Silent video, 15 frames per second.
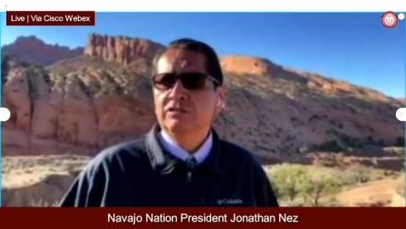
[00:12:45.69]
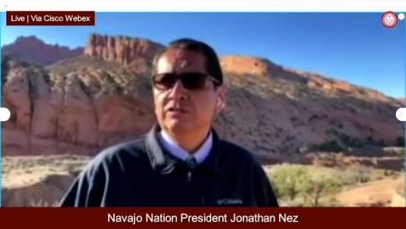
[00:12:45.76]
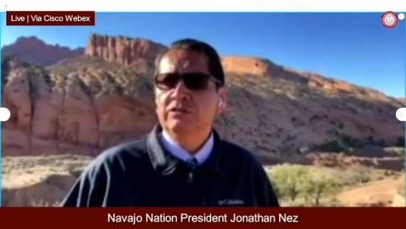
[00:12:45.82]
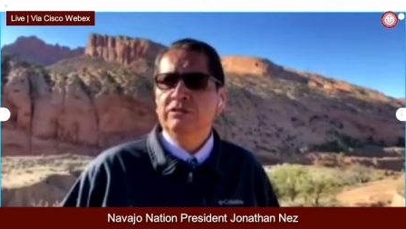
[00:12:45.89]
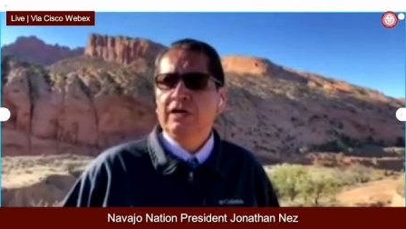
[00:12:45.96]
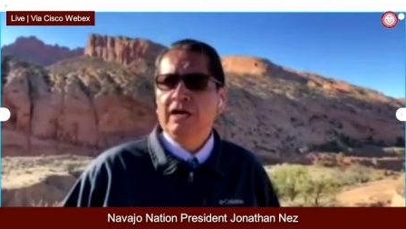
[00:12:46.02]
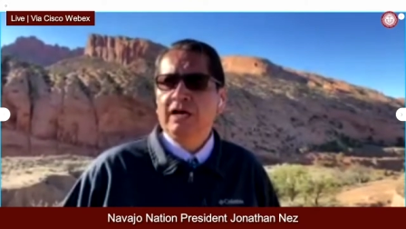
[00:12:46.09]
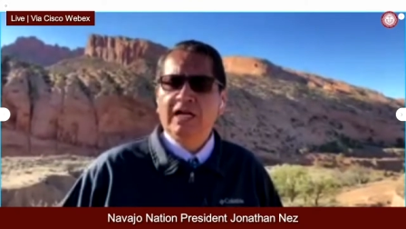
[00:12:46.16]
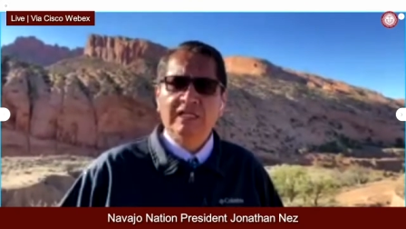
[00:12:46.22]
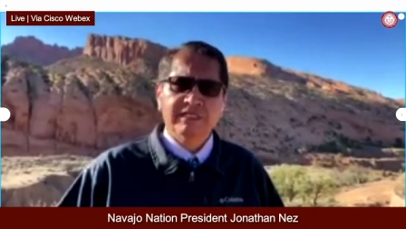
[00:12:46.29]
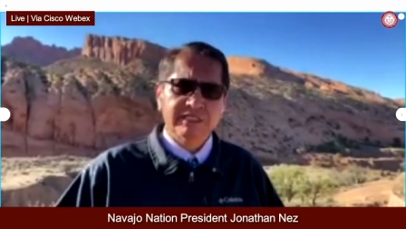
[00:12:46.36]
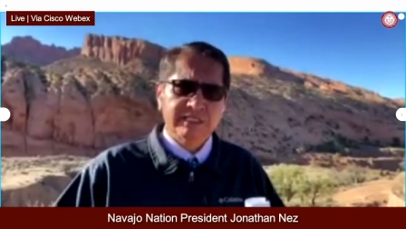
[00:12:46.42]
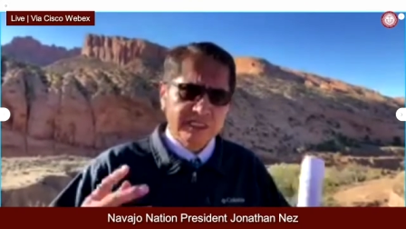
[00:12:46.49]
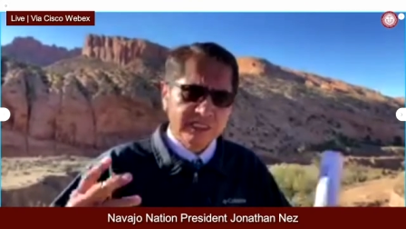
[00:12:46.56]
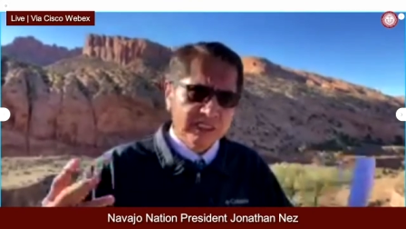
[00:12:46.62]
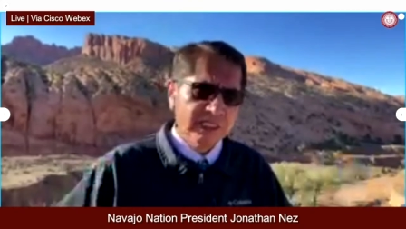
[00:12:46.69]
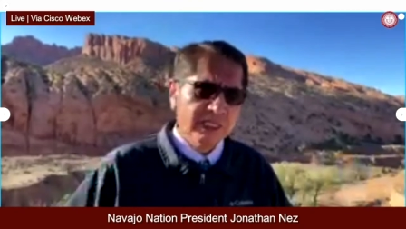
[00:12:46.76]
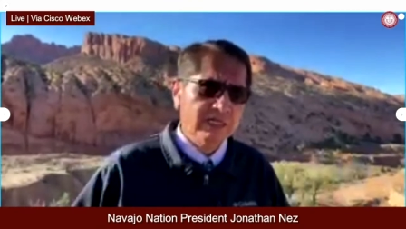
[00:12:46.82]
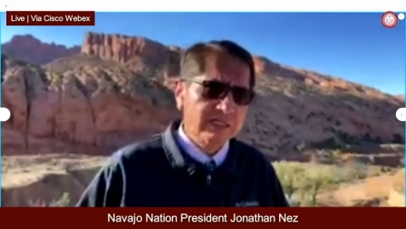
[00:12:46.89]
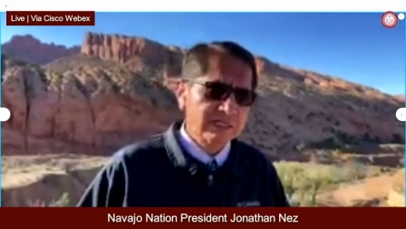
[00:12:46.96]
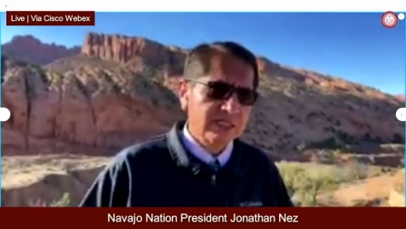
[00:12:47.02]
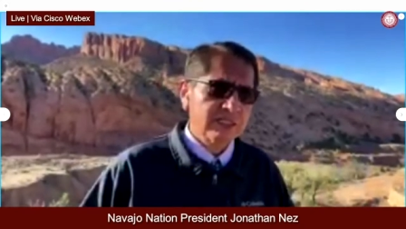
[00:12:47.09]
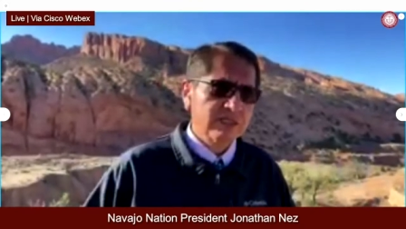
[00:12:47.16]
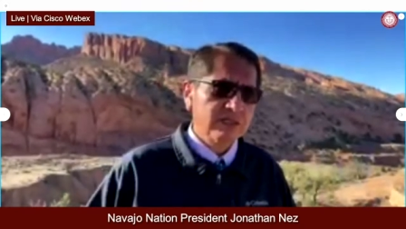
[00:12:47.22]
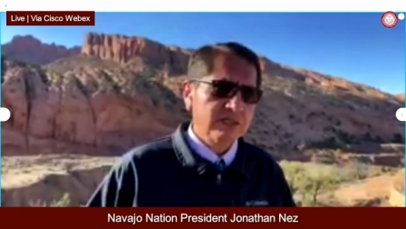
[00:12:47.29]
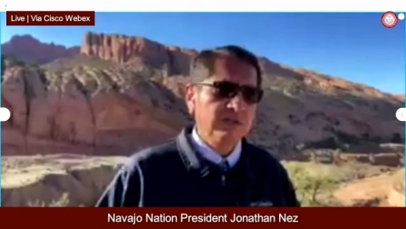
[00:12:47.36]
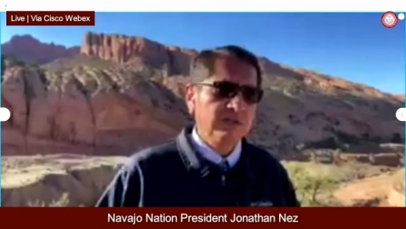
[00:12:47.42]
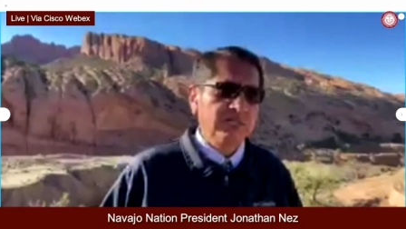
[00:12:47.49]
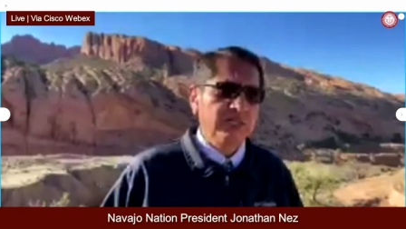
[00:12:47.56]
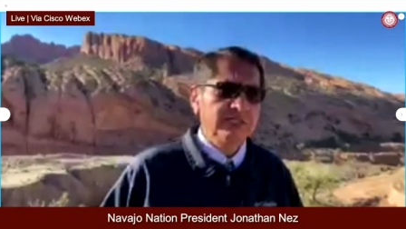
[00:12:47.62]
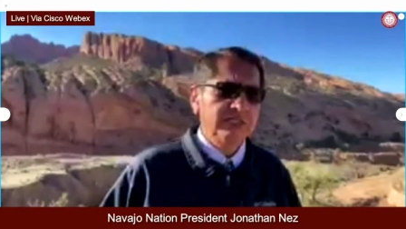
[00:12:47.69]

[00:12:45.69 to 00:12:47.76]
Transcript: So Zishi so